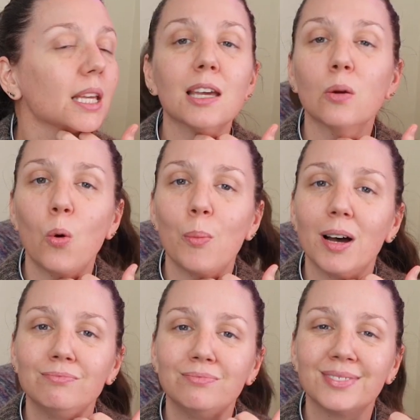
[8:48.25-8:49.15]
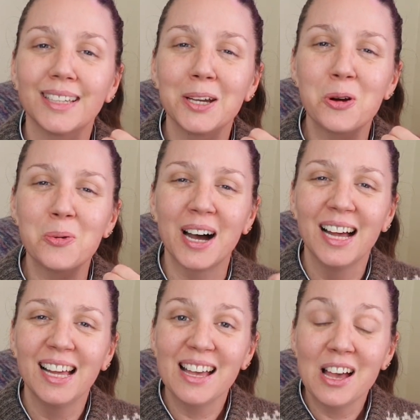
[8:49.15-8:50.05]
earwarmer
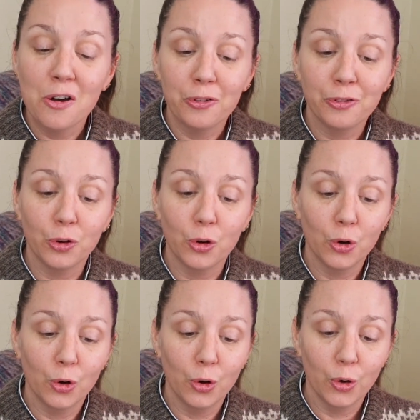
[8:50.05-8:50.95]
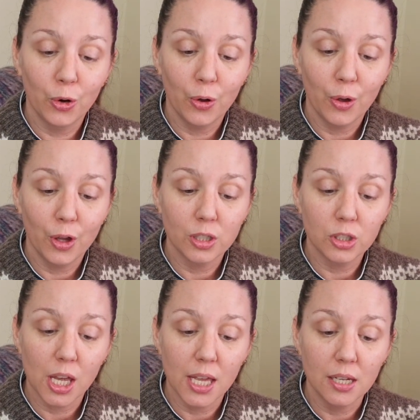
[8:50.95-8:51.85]
for
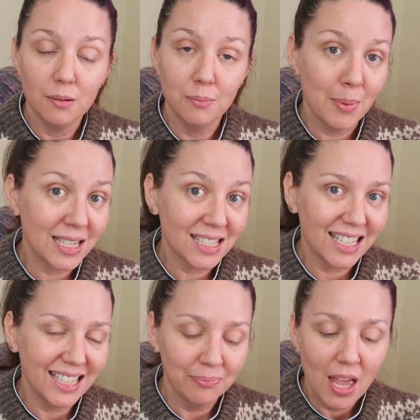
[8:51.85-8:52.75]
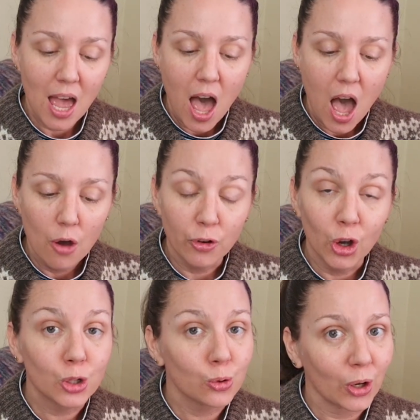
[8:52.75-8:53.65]
Jen, my bestie, for
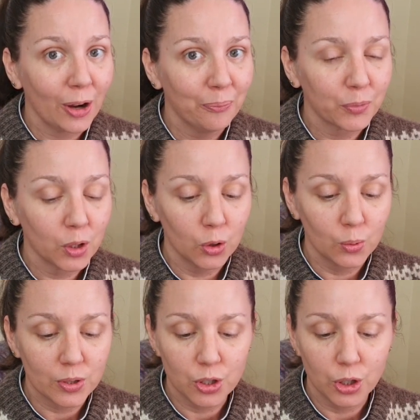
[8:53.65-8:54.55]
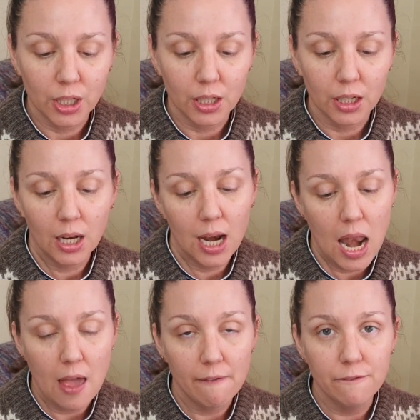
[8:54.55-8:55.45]
her daughter who was turning
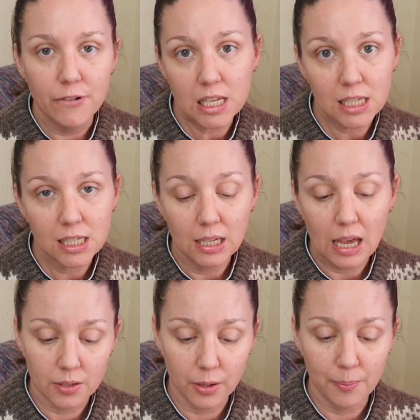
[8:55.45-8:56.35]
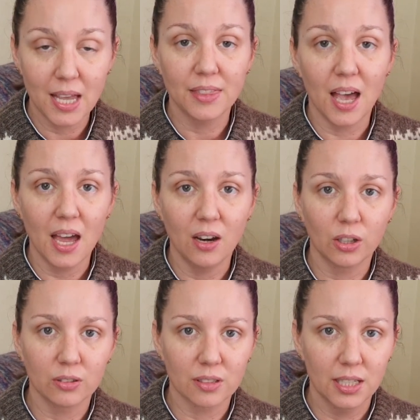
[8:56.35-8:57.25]
11. So I made that.
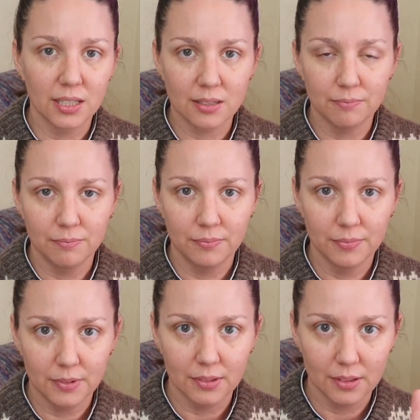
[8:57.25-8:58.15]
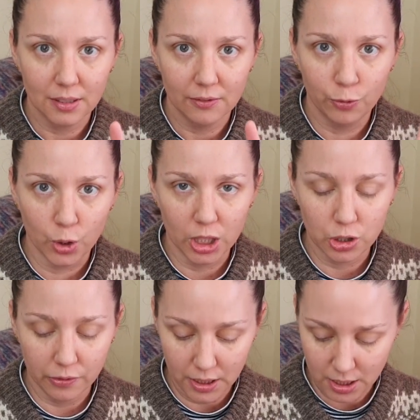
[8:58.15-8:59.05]
Here's some footage
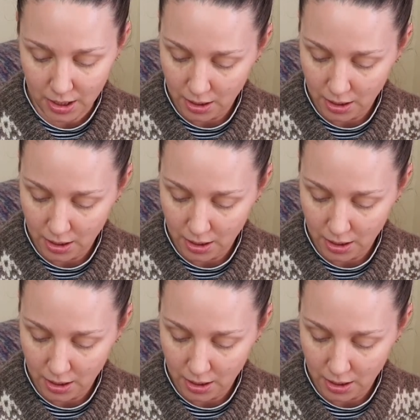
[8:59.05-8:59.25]
of it.